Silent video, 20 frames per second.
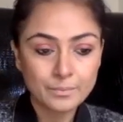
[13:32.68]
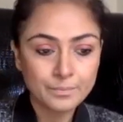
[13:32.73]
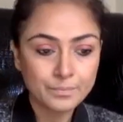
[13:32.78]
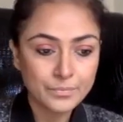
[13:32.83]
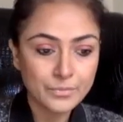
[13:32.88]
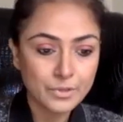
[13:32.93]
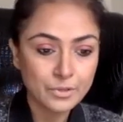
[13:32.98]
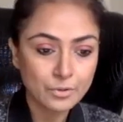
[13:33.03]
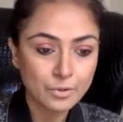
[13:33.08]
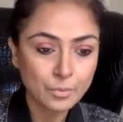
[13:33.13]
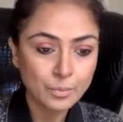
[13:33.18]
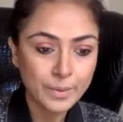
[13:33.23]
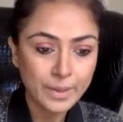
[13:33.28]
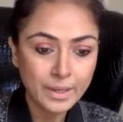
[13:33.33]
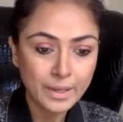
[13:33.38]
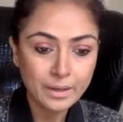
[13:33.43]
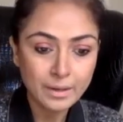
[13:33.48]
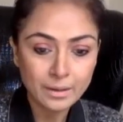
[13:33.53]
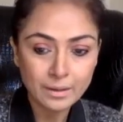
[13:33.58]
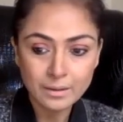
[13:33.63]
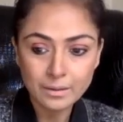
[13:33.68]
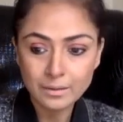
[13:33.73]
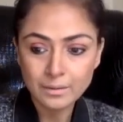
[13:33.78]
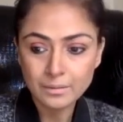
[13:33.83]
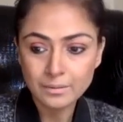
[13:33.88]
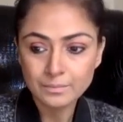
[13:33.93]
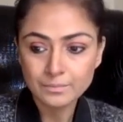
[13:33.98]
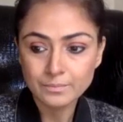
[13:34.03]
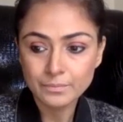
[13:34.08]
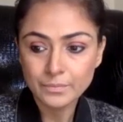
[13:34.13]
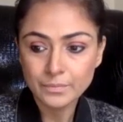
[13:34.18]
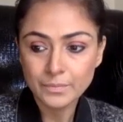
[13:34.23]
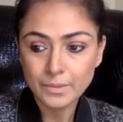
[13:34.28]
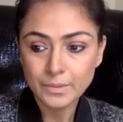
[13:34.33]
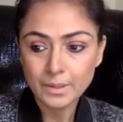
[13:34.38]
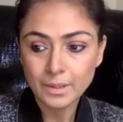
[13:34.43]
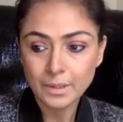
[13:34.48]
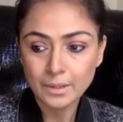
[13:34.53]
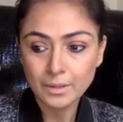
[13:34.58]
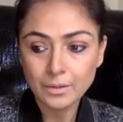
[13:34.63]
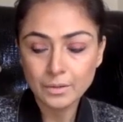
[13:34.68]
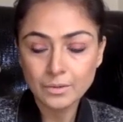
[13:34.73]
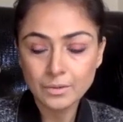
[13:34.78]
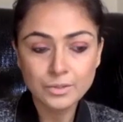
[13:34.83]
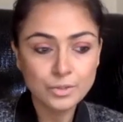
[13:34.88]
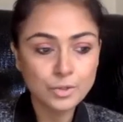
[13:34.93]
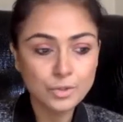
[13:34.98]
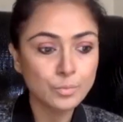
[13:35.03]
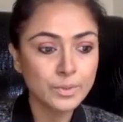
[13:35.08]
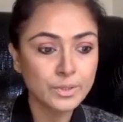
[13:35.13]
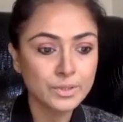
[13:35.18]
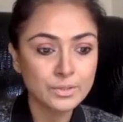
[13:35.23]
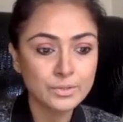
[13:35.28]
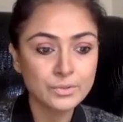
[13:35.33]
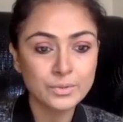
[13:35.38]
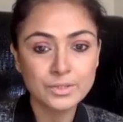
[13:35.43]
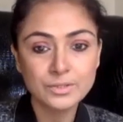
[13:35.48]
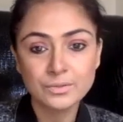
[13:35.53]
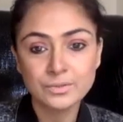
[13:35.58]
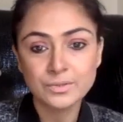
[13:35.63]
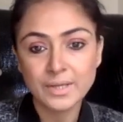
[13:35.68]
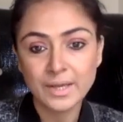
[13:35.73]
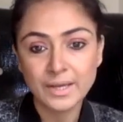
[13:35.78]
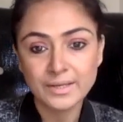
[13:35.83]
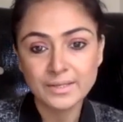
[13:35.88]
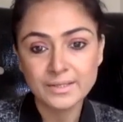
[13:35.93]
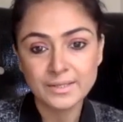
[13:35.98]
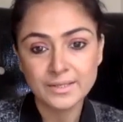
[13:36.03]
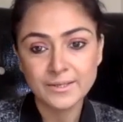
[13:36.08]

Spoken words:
you know, being a good human to a society.